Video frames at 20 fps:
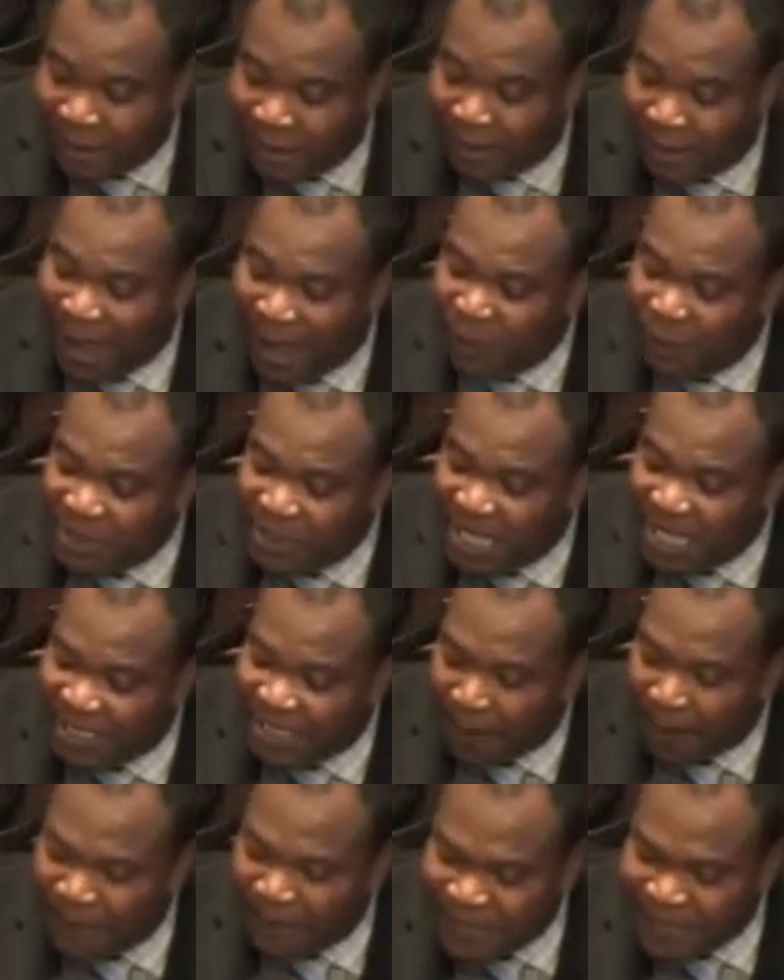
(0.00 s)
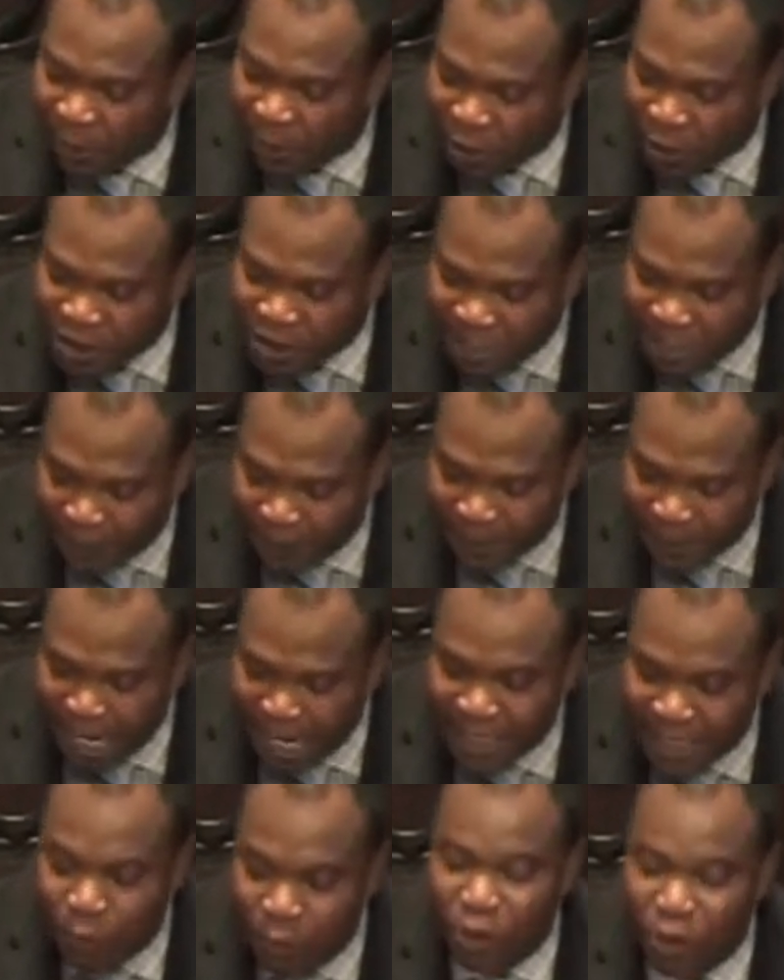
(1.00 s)
The Bible says that Peter was sleeping
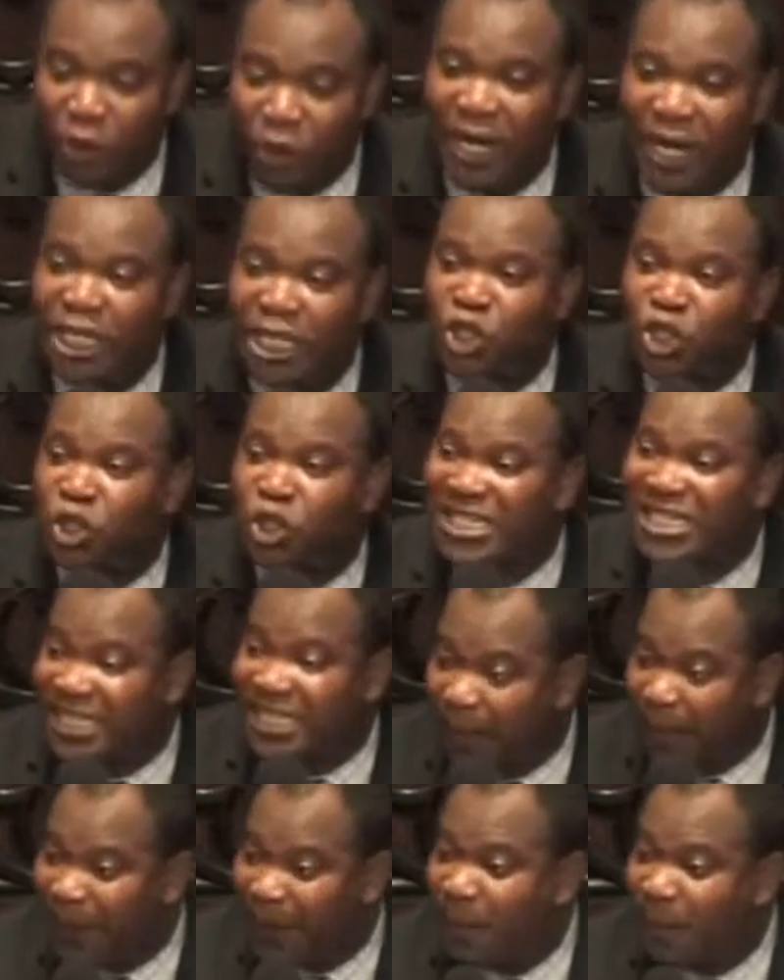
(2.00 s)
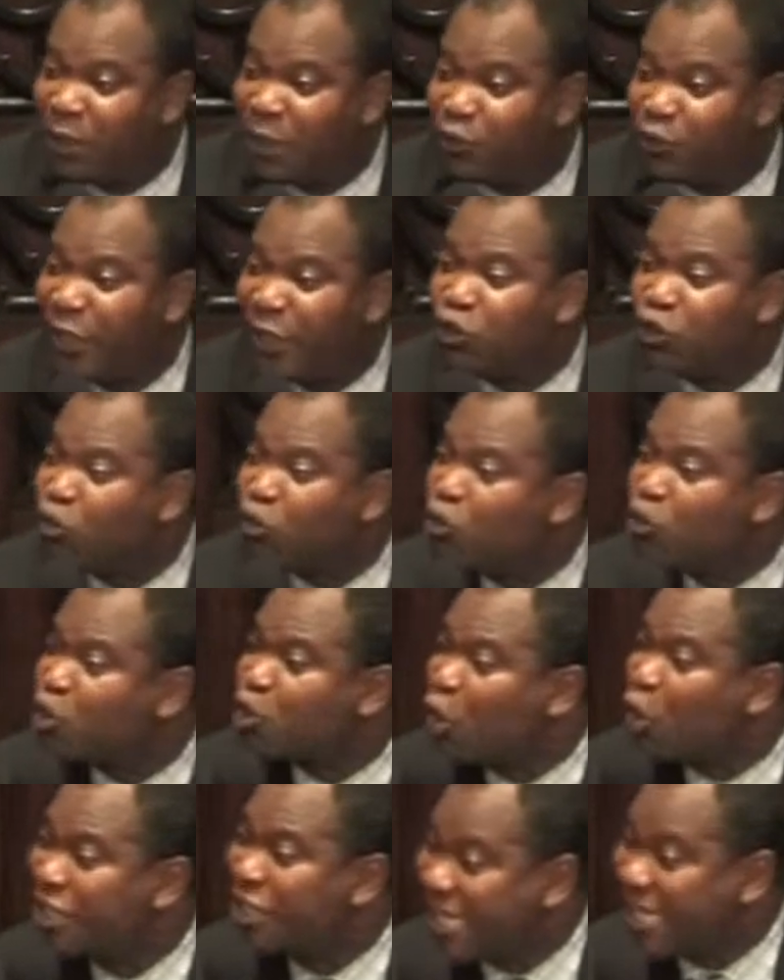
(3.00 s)
and he was already sleeping between two
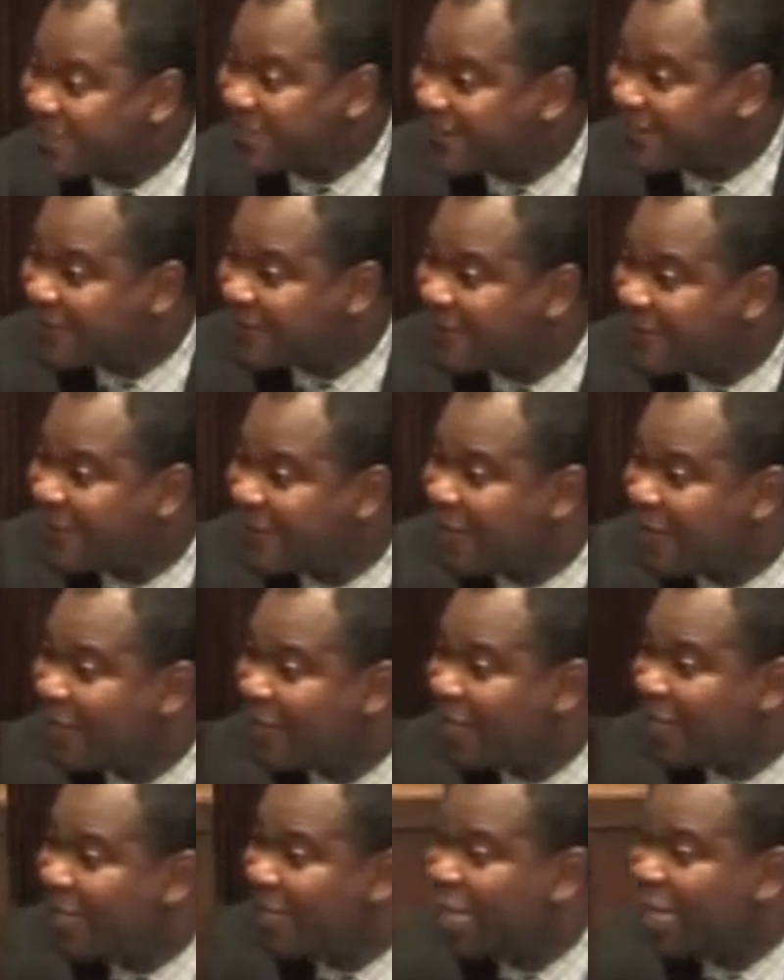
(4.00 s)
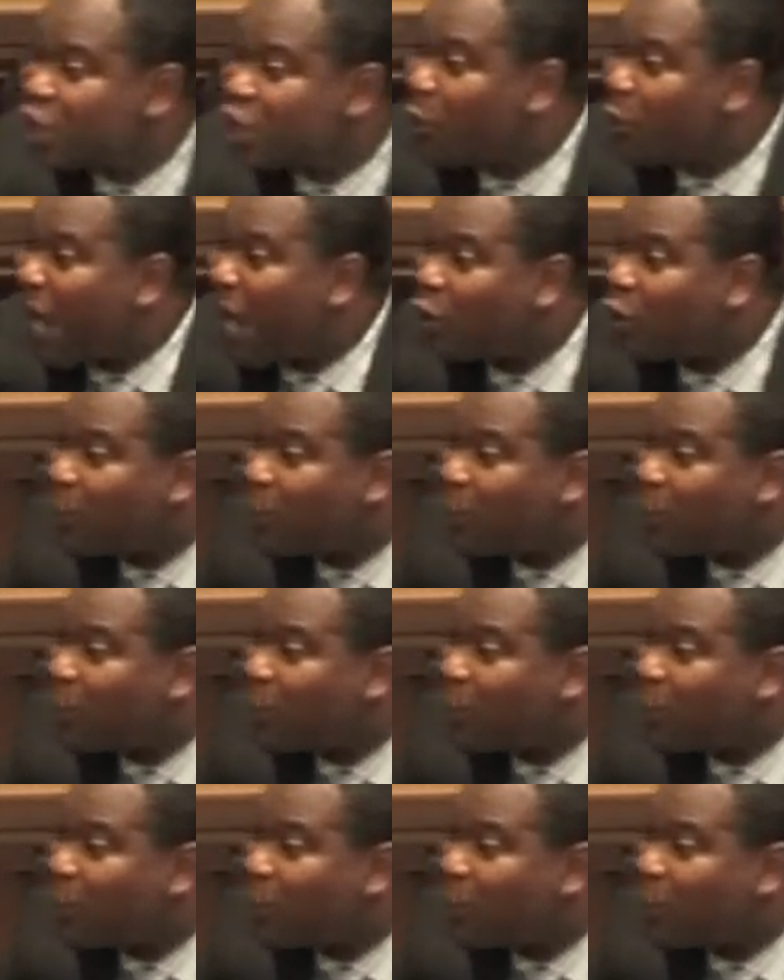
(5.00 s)
soldiers. These were